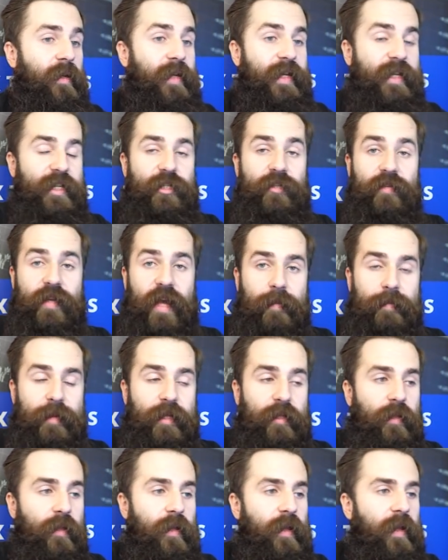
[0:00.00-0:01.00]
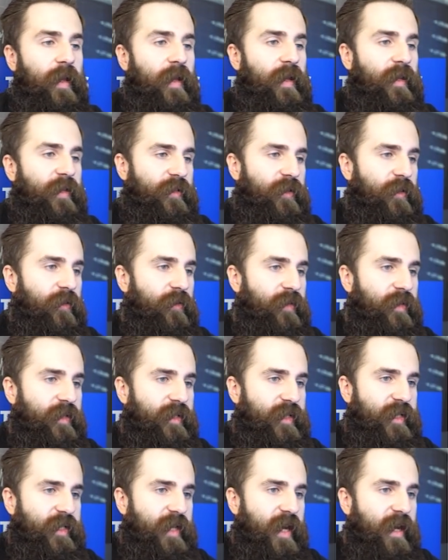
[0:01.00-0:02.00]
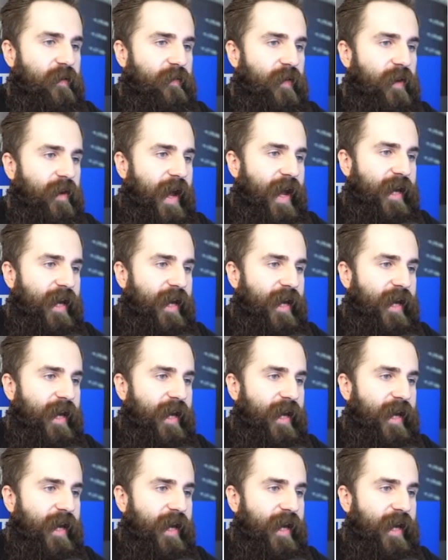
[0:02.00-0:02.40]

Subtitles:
initial capital. So there were